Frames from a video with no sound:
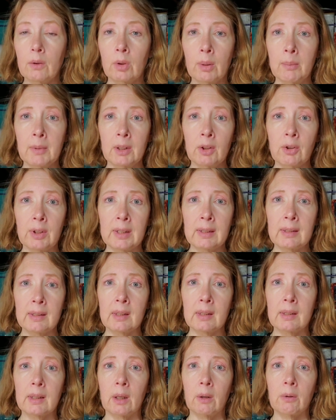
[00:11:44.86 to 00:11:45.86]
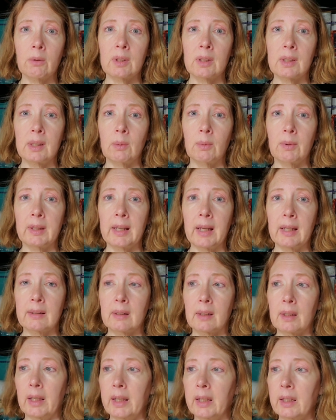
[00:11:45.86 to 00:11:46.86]
So I'm going to test this out and see what
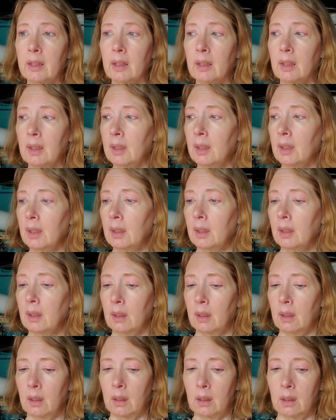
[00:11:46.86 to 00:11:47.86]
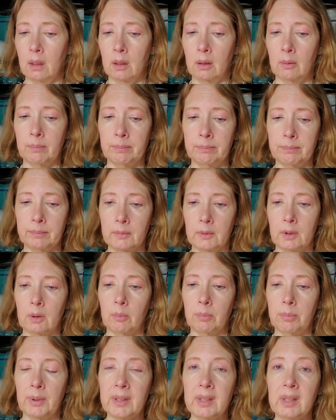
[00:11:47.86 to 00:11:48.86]
that's like.
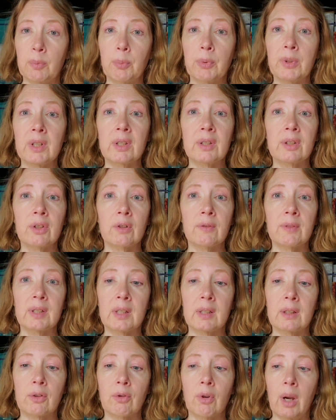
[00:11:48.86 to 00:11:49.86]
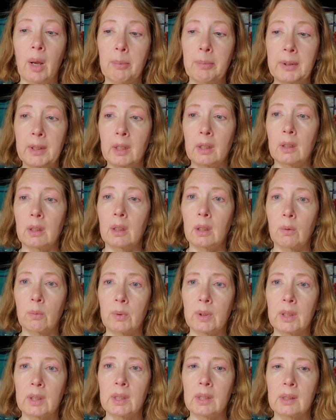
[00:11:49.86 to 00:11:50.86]
Plus, Sprint service is crappy.
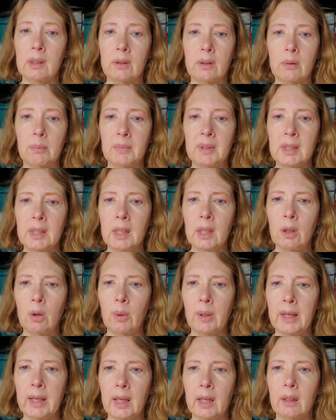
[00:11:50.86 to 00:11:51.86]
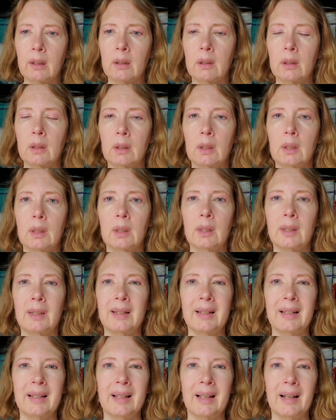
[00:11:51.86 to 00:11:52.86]
It really is. It's a mosquito again.
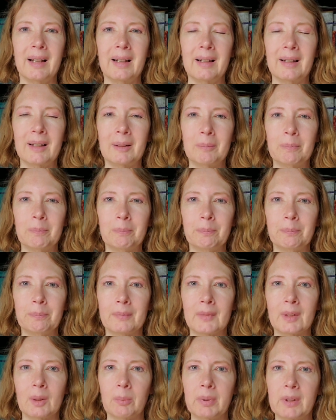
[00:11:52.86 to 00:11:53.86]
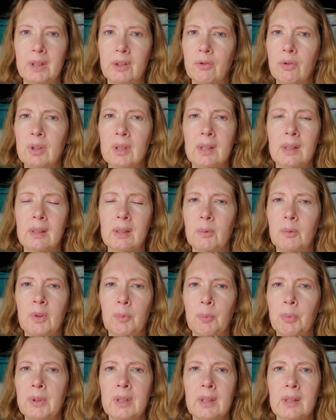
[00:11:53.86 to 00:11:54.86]
But
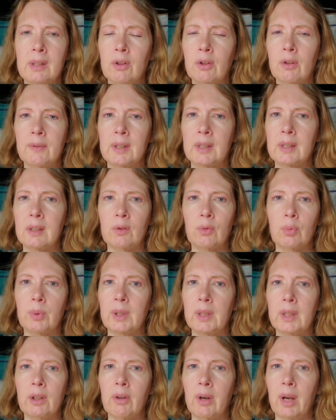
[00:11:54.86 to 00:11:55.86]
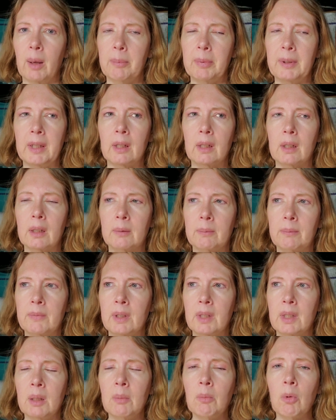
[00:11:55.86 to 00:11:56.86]
Sprint service is really crappy.
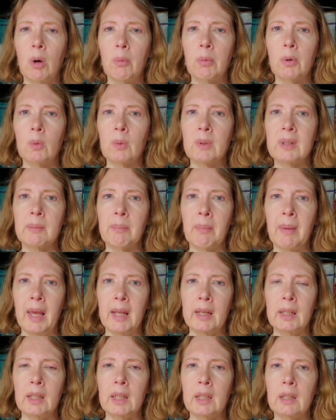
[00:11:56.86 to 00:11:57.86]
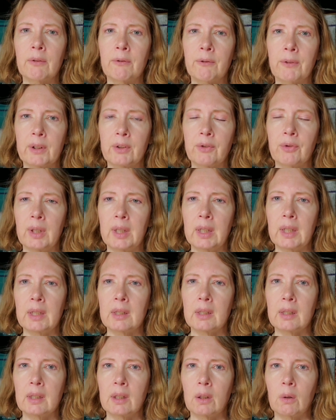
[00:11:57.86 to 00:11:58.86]
T-Mobile was maddening and
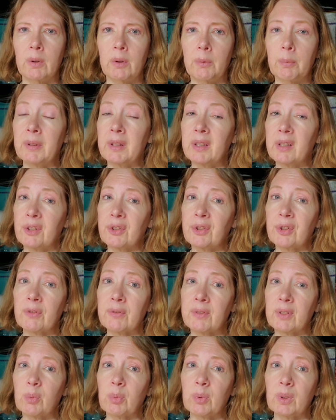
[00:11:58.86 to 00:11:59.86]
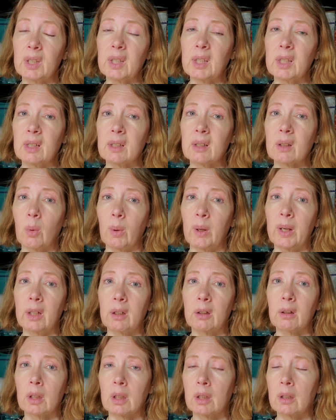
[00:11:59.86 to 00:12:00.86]
frustrating to deal with, but their service really is
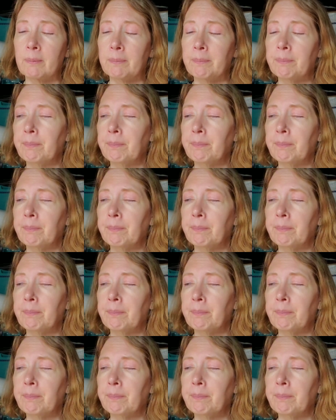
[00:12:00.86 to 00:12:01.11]
quite good.